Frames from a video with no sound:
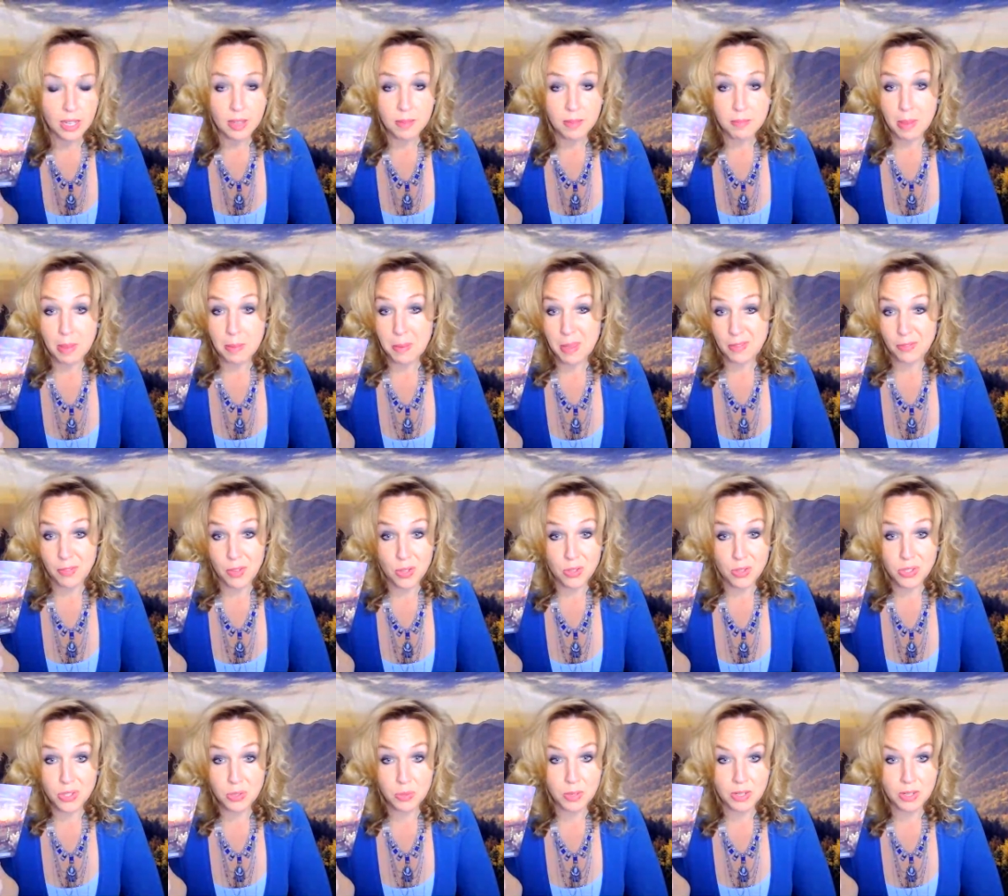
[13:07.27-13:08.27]
maybe a
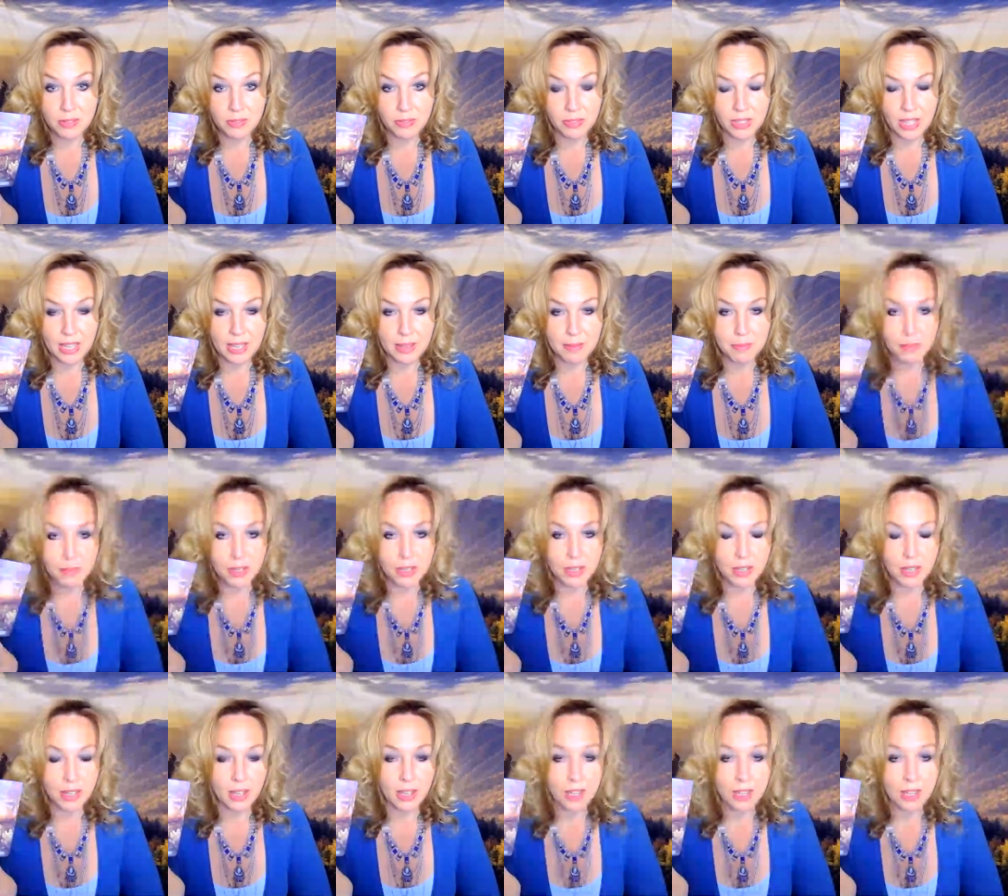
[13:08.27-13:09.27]
false twin flame
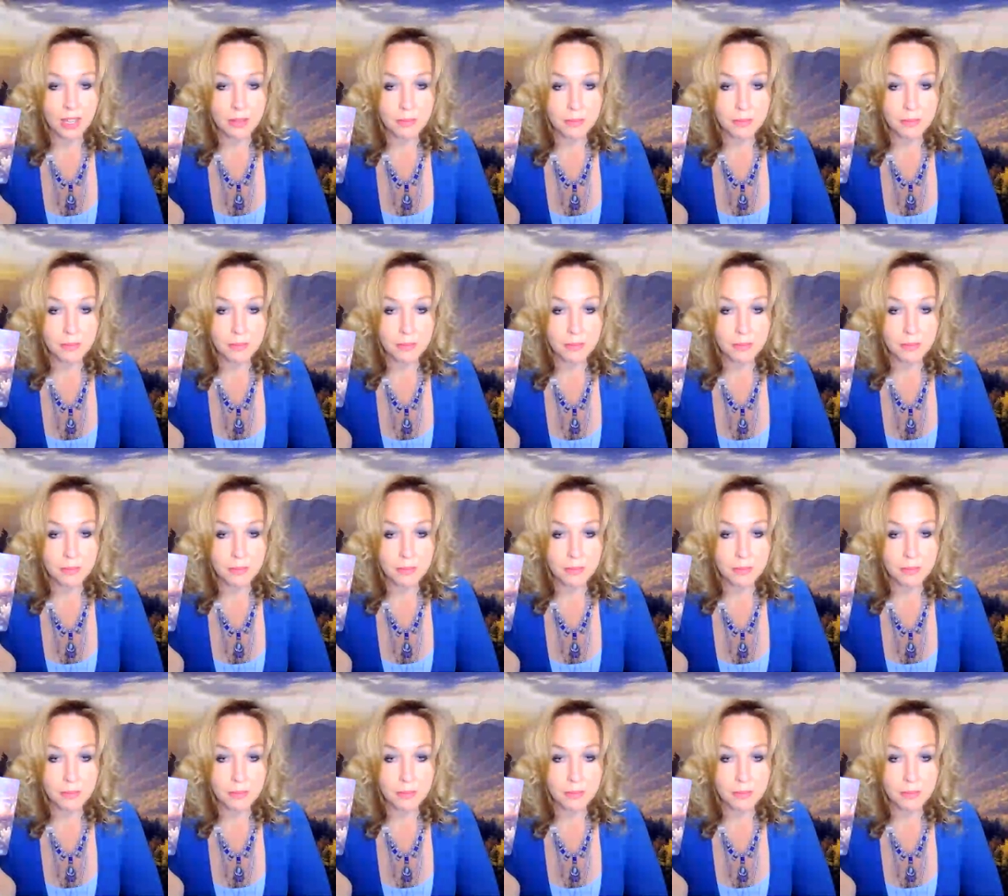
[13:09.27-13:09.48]
uh,